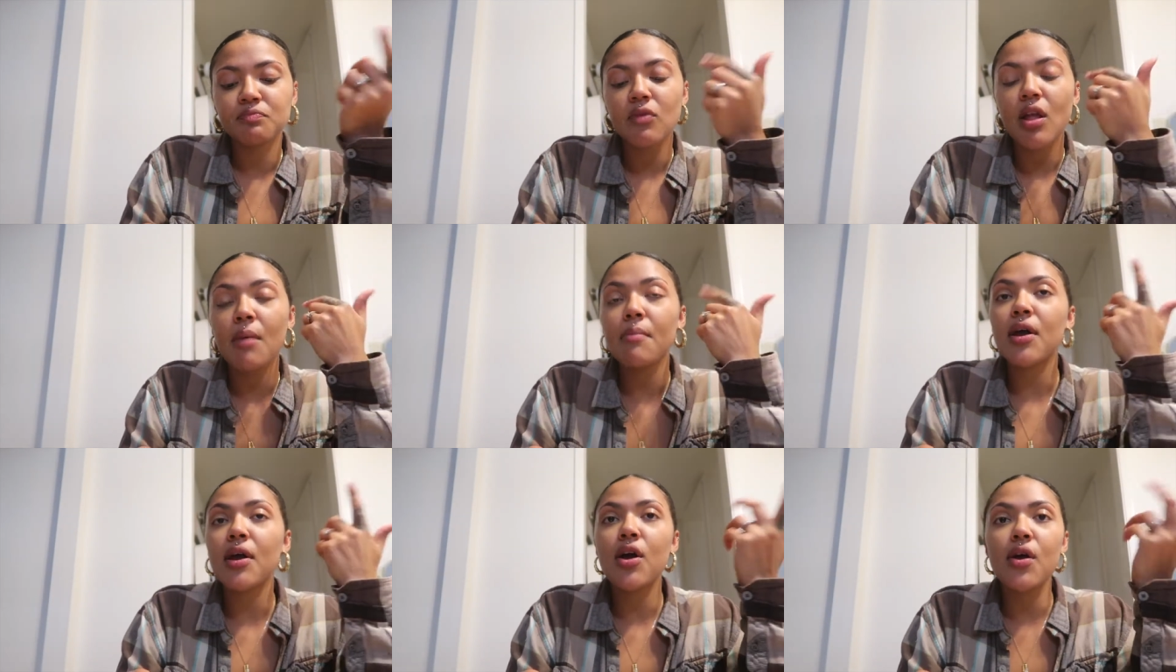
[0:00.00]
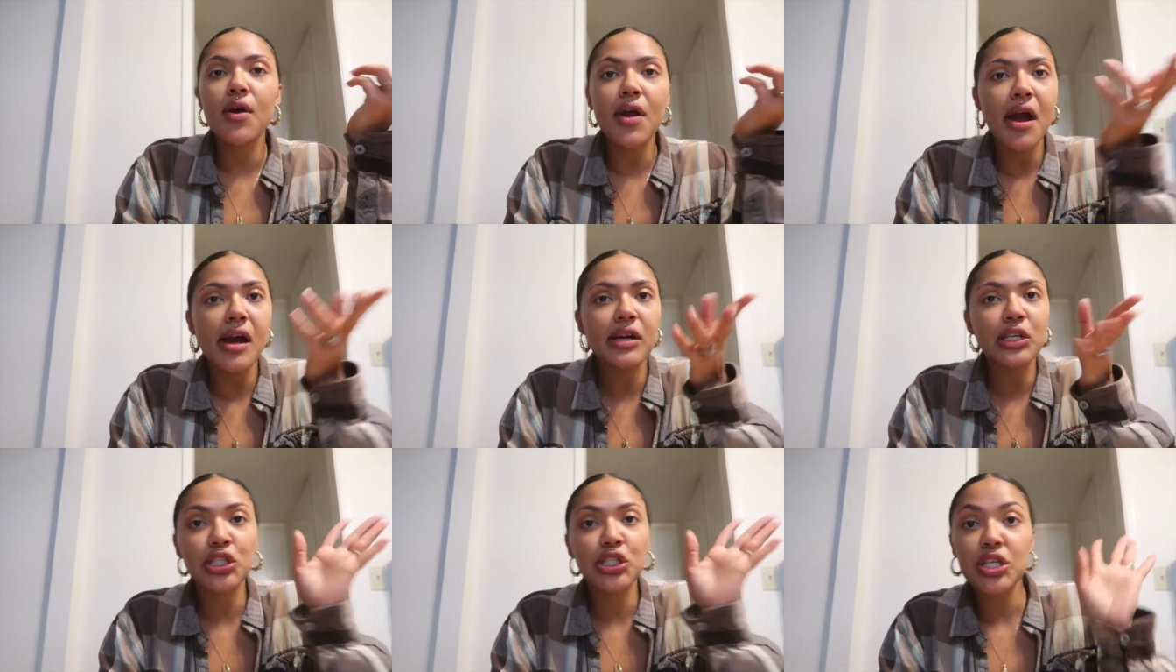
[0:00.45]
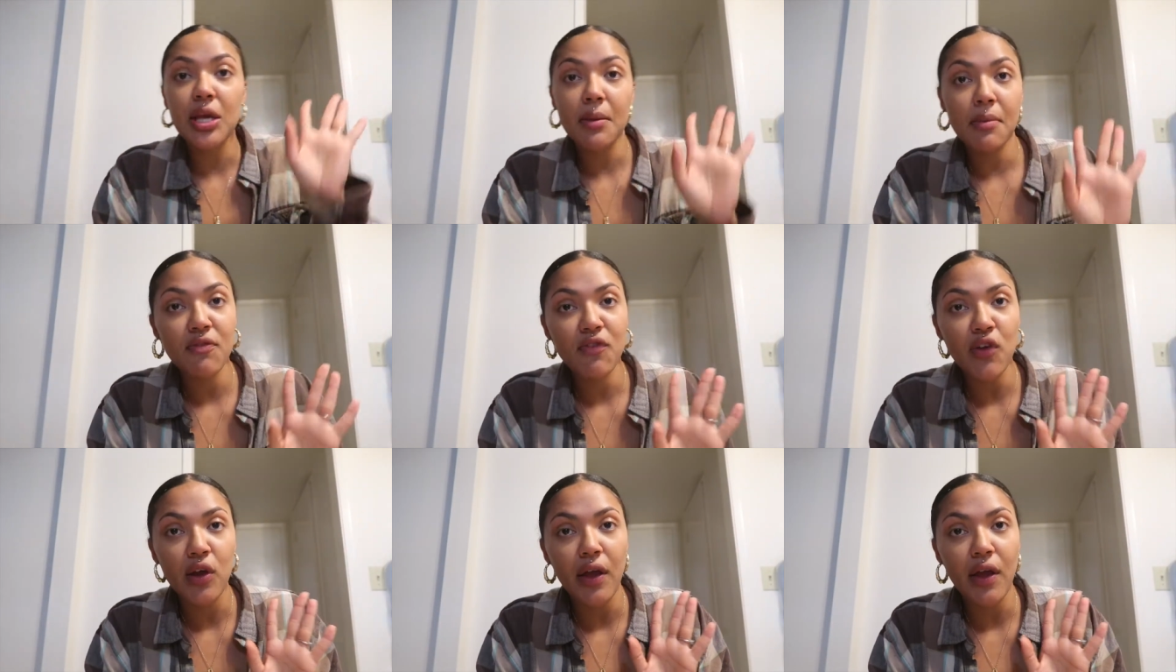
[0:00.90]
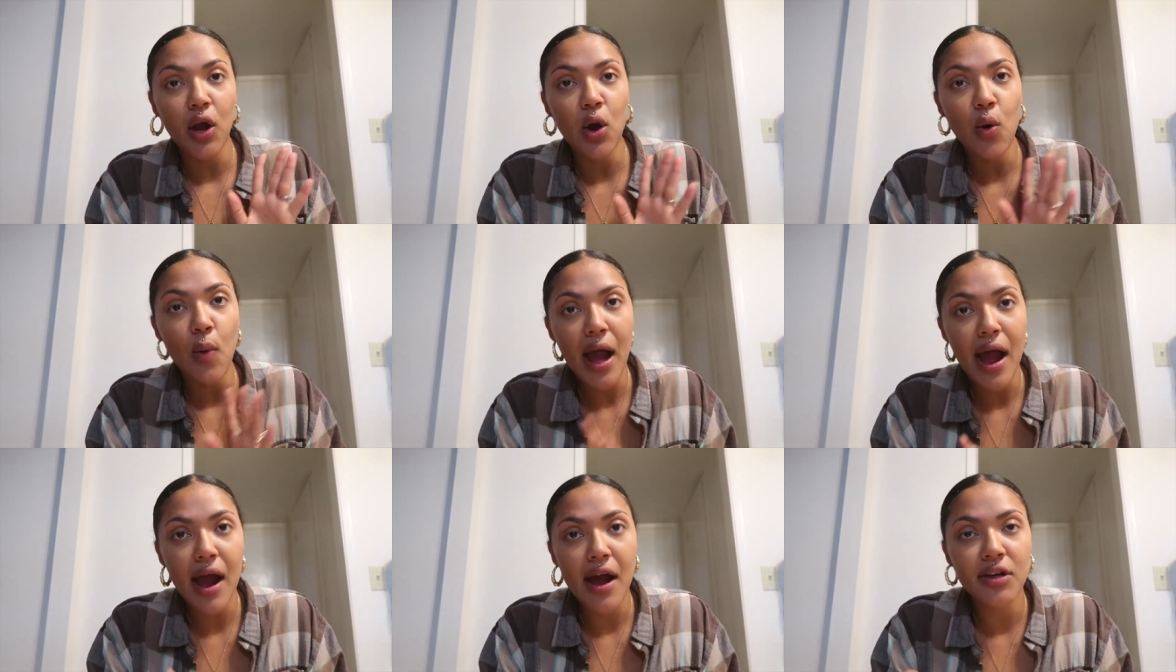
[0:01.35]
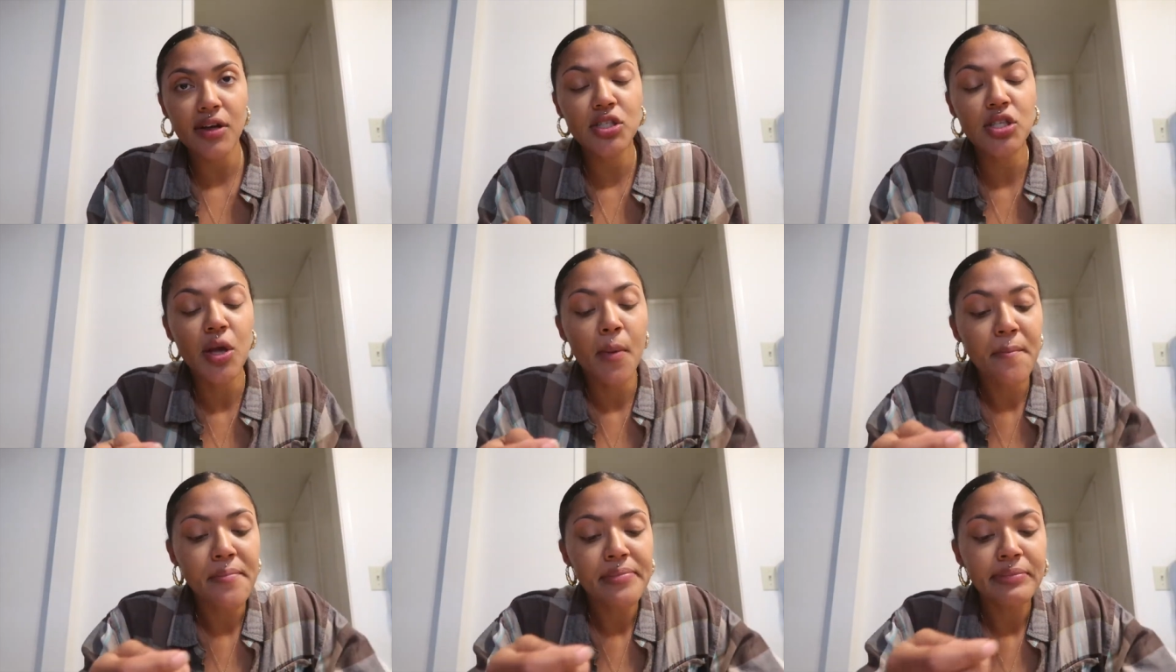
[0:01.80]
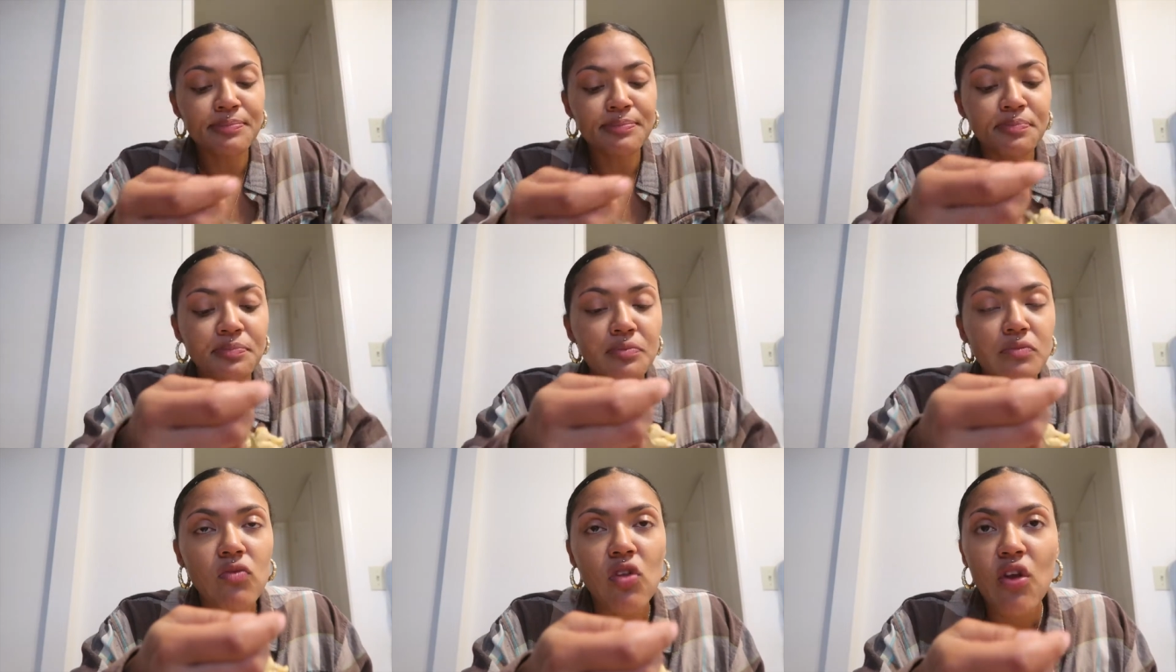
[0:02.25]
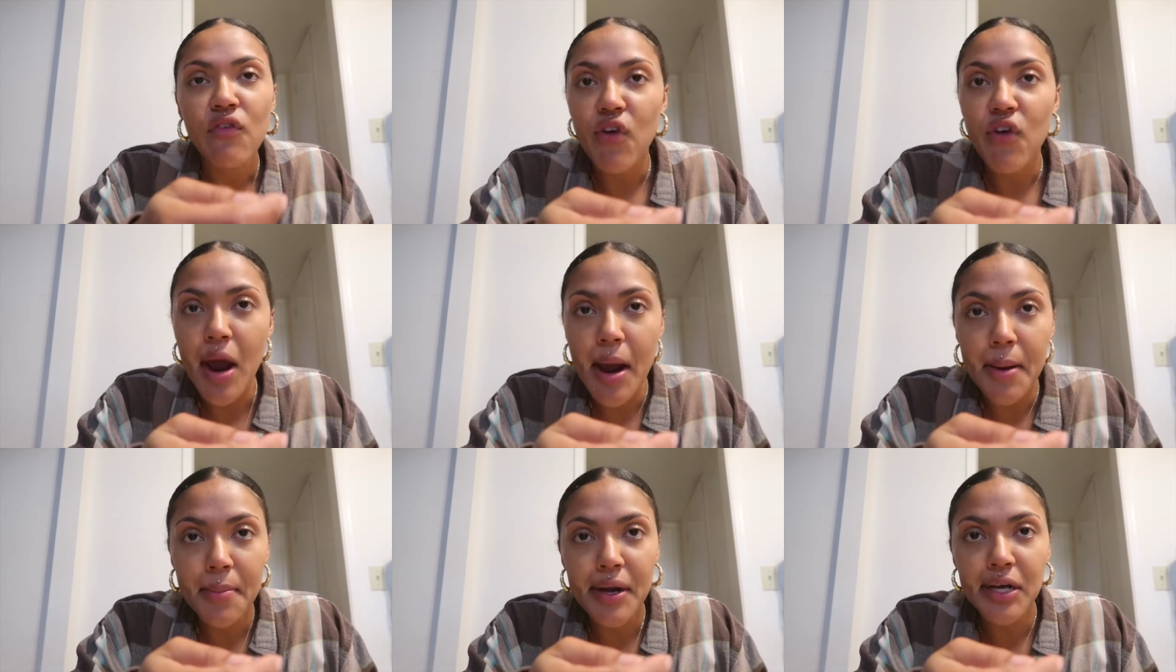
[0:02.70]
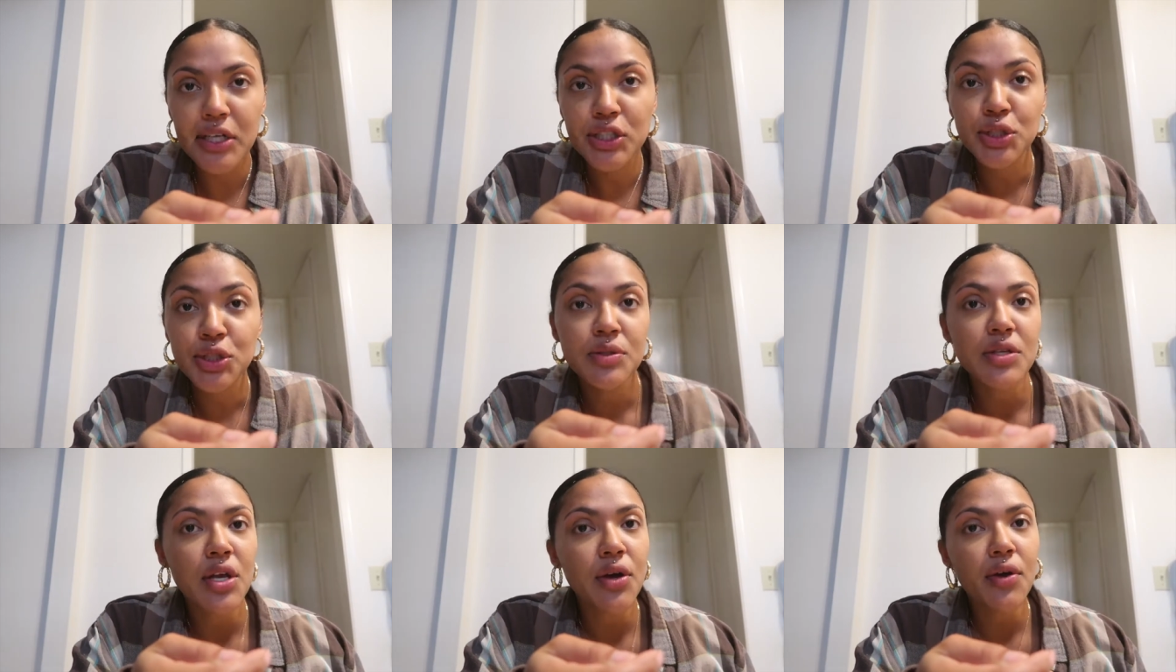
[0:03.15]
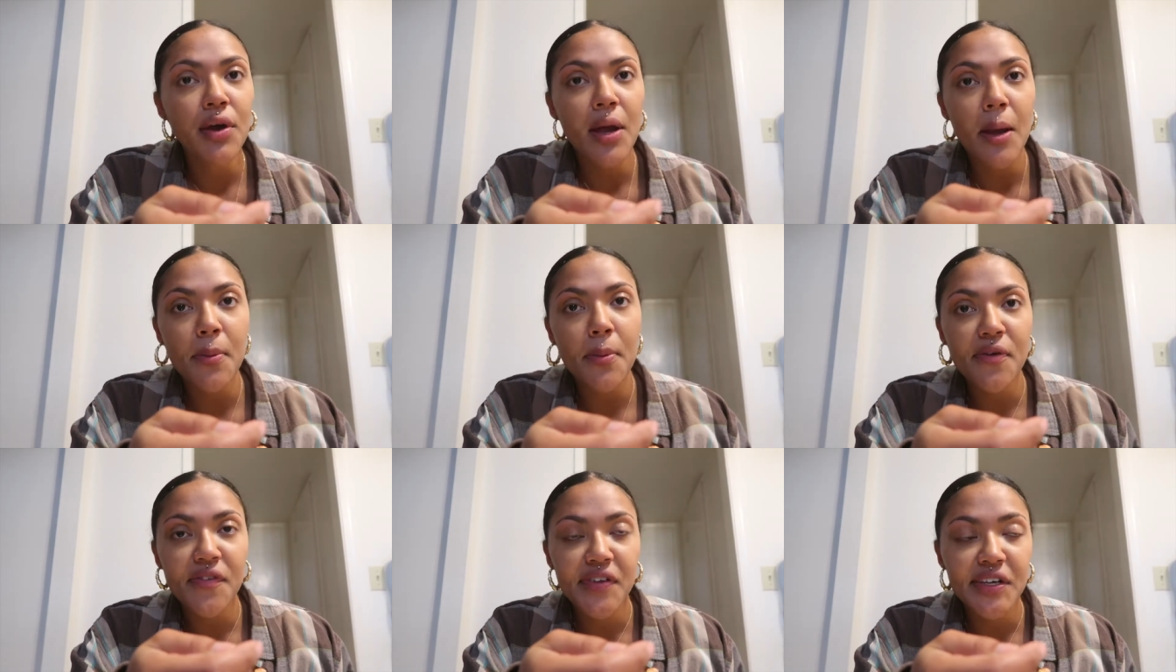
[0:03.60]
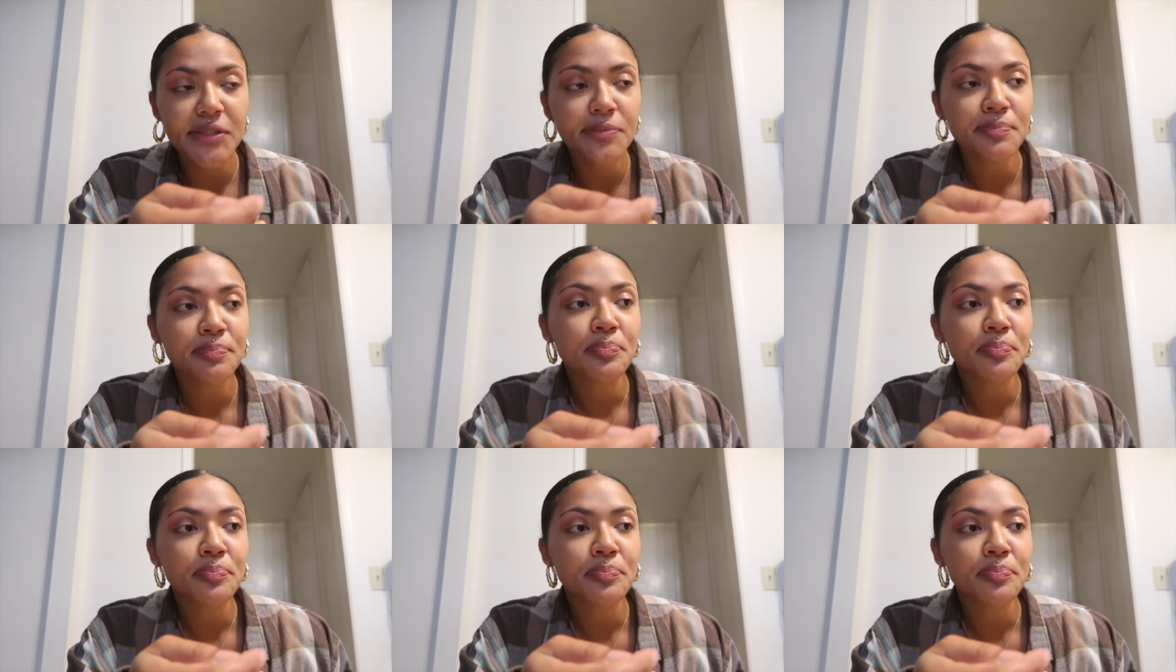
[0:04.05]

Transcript: I'm like, oh yeah, I just came in for like a wax for eyebrows. She was like, okay, perfect.